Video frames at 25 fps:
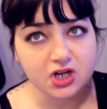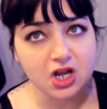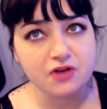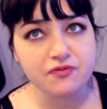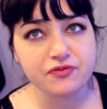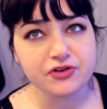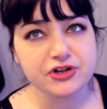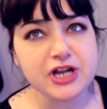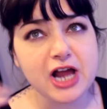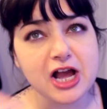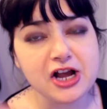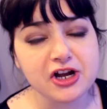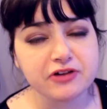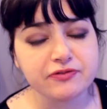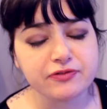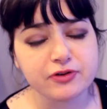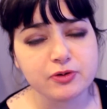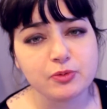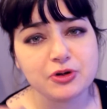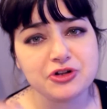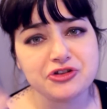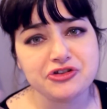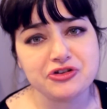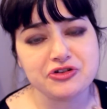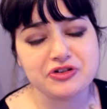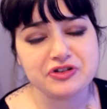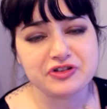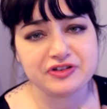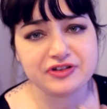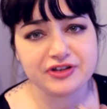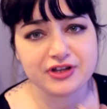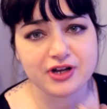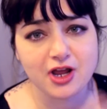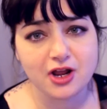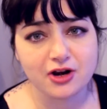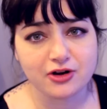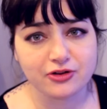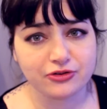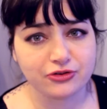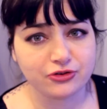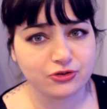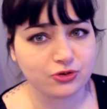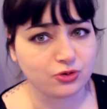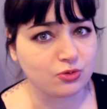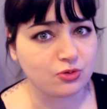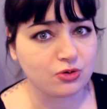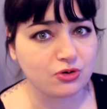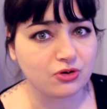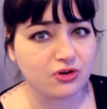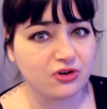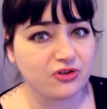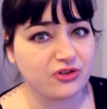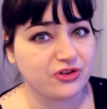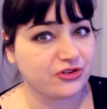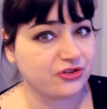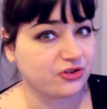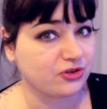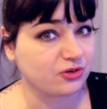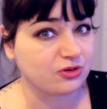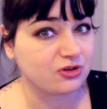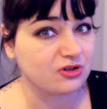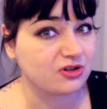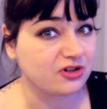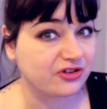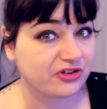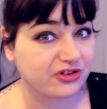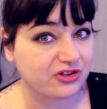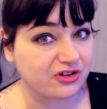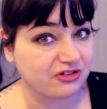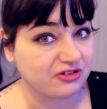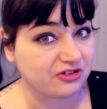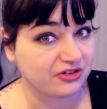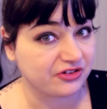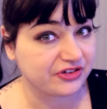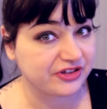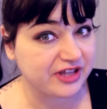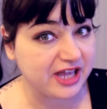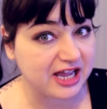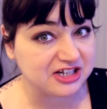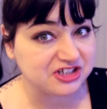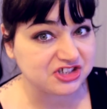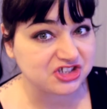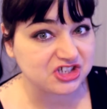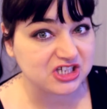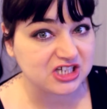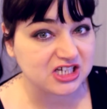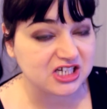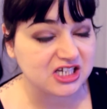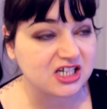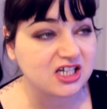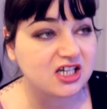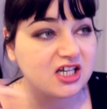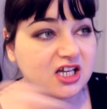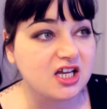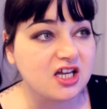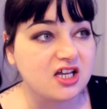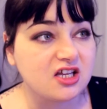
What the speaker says: A photographer wants you to sit on a stool and the stool looks a little sketchy.